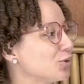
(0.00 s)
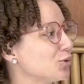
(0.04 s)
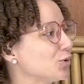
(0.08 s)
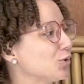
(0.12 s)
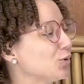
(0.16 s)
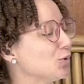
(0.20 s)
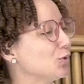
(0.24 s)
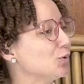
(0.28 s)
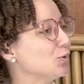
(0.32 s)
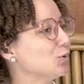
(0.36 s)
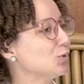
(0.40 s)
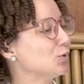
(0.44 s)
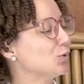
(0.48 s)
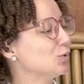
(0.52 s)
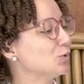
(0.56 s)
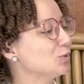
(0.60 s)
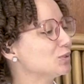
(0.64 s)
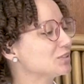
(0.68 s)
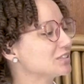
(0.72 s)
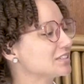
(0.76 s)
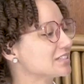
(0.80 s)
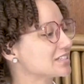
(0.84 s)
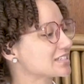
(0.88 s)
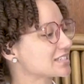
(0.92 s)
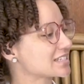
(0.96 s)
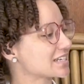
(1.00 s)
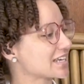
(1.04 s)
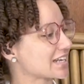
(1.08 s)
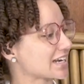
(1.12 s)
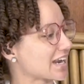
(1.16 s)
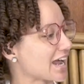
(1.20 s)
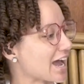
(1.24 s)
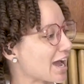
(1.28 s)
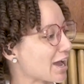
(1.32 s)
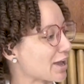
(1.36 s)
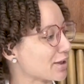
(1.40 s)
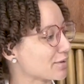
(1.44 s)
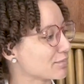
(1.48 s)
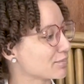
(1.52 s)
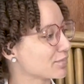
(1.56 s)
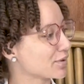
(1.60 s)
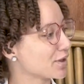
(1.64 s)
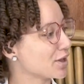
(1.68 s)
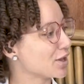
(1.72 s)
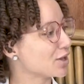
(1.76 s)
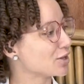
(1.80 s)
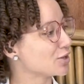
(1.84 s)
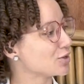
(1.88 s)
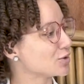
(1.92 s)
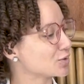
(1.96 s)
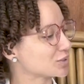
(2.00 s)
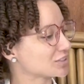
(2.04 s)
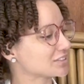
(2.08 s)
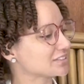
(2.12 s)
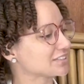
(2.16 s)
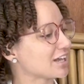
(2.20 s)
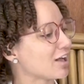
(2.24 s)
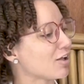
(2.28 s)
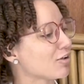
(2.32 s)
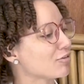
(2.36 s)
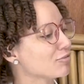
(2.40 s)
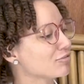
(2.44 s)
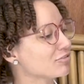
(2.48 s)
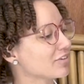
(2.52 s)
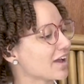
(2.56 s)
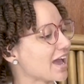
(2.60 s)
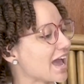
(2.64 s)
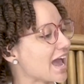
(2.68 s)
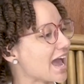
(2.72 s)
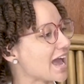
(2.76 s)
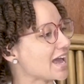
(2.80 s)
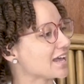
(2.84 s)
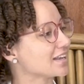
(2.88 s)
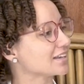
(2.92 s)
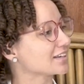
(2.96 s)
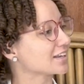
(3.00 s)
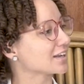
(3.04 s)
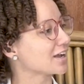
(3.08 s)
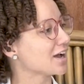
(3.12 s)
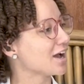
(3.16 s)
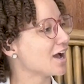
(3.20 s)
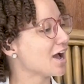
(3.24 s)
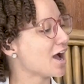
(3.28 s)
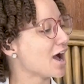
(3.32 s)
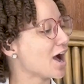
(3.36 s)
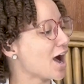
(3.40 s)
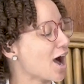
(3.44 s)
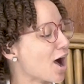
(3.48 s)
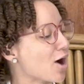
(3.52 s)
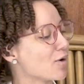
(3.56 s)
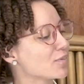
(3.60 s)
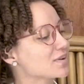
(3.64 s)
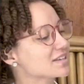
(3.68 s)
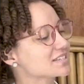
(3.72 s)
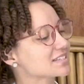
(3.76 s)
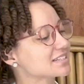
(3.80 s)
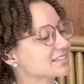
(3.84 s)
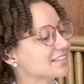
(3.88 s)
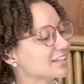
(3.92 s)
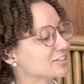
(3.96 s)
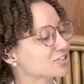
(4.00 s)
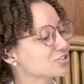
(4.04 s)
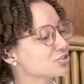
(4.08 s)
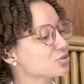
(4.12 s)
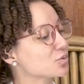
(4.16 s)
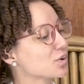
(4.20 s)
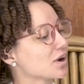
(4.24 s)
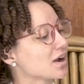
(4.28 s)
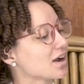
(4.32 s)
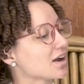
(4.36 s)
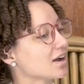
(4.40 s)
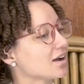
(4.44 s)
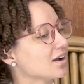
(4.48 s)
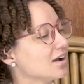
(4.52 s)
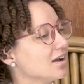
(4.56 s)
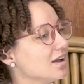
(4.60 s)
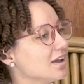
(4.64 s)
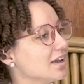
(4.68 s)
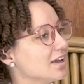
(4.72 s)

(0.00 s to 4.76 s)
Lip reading: you describe yourself, and how is it that you are